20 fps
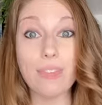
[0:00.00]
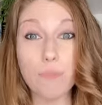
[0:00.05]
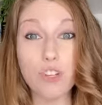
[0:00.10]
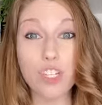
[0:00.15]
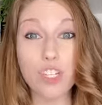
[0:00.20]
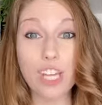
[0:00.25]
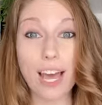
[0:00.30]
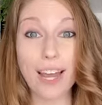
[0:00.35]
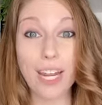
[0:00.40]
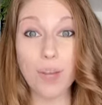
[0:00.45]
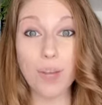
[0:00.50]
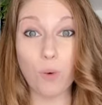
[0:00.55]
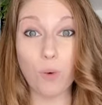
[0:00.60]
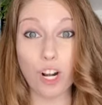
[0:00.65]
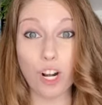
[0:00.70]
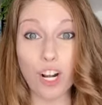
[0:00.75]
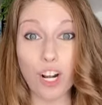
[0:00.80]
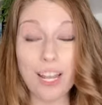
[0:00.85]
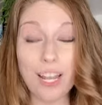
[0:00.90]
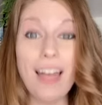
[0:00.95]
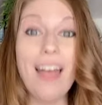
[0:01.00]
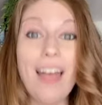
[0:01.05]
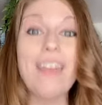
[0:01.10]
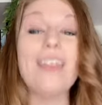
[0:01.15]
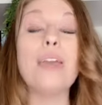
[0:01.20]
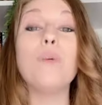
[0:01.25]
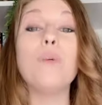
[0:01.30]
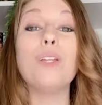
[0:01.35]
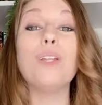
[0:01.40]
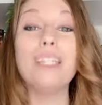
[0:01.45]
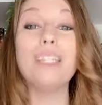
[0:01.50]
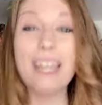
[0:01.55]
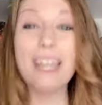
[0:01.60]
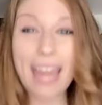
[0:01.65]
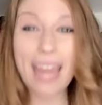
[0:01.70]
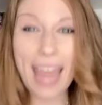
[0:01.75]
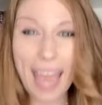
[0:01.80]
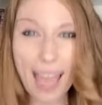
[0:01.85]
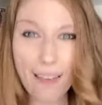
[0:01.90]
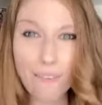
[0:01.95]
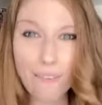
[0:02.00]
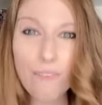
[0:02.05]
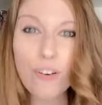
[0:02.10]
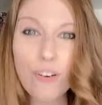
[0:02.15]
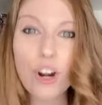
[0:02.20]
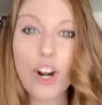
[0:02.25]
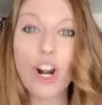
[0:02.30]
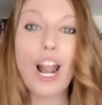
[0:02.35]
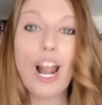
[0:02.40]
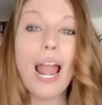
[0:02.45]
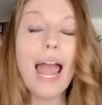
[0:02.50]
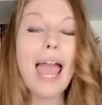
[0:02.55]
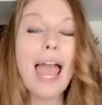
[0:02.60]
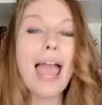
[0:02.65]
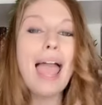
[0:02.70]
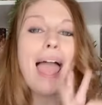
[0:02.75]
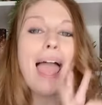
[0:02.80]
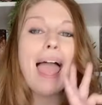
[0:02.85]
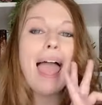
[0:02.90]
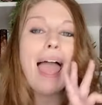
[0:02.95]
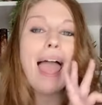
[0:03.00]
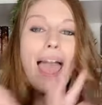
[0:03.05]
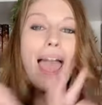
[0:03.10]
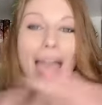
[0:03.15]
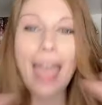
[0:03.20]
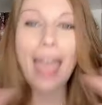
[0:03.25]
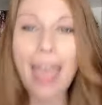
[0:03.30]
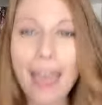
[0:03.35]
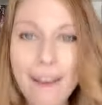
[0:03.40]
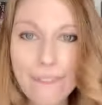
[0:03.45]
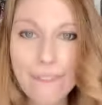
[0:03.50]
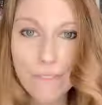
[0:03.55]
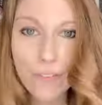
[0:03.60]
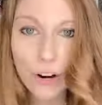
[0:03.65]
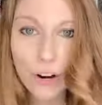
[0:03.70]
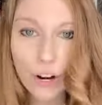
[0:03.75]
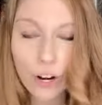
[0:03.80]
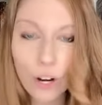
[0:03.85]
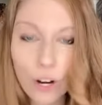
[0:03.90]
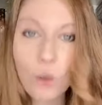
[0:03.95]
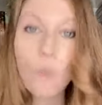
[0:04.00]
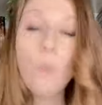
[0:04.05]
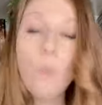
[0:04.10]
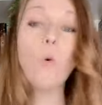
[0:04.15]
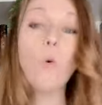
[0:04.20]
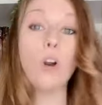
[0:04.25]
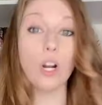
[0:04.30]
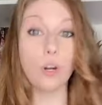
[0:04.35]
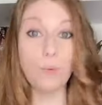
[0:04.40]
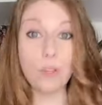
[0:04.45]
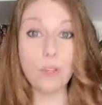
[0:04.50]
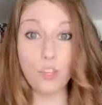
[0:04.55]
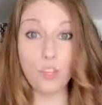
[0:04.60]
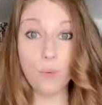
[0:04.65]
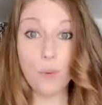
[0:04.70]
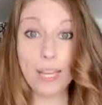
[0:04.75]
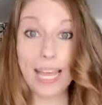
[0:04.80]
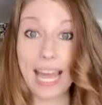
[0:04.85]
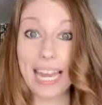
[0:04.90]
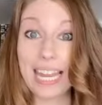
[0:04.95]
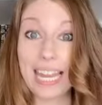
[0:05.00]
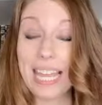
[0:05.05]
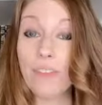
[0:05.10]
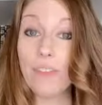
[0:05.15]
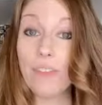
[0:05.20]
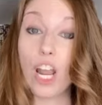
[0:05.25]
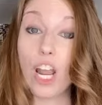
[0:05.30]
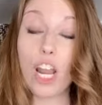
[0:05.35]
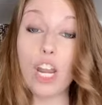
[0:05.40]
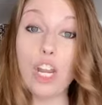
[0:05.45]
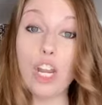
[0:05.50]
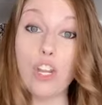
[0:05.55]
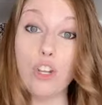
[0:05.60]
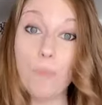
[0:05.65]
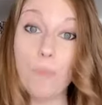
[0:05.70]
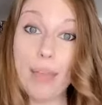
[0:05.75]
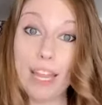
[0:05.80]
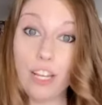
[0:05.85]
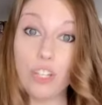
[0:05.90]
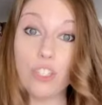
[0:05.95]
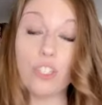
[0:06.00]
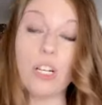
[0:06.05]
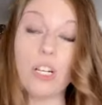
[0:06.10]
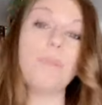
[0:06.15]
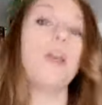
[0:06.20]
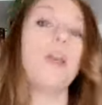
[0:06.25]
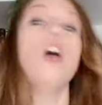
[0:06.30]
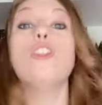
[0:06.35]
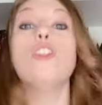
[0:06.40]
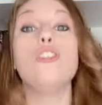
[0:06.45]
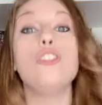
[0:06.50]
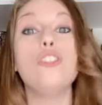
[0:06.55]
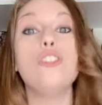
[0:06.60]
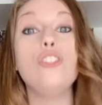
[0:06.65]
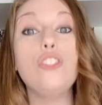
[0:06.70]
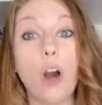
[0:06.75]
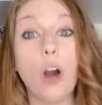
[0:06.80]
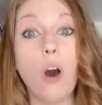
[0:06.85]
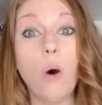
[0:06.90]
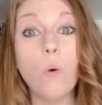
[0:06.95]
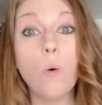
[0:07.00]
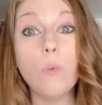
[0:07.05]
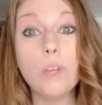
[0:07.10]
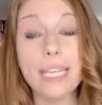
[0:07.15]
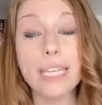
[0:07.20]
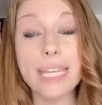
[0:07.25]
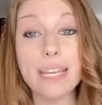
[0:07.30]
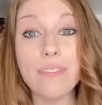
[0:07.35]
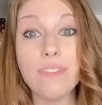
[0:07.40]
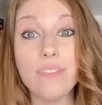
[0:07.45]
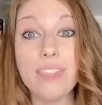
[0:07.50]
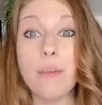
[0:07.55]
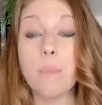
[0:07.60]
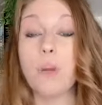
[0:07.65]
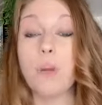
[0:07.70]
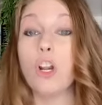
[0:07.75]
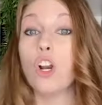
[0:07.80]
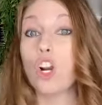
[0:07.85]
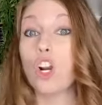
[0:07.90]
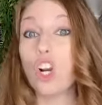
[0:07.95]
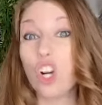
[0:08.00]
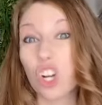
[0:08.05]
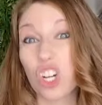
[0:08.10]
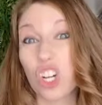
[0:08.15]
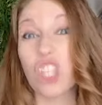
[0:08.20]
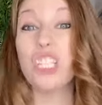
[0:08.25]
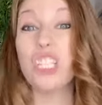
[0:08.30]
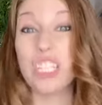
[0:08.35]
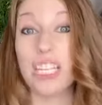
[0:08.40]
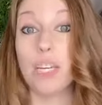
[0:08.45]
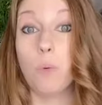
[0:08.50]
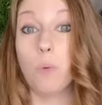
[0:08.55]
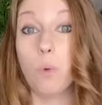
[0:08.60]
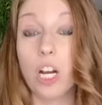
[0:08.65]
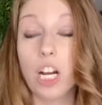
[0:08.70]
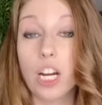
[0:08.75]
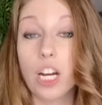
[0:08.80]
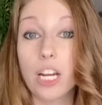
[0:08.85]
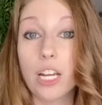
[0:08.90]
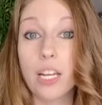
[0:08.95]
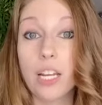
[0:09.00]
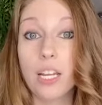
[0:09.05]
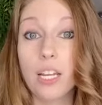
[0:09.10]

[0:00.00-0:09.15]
shoddy work, they will never, ever work with you again, even on a new manuscript. Don't give them early work.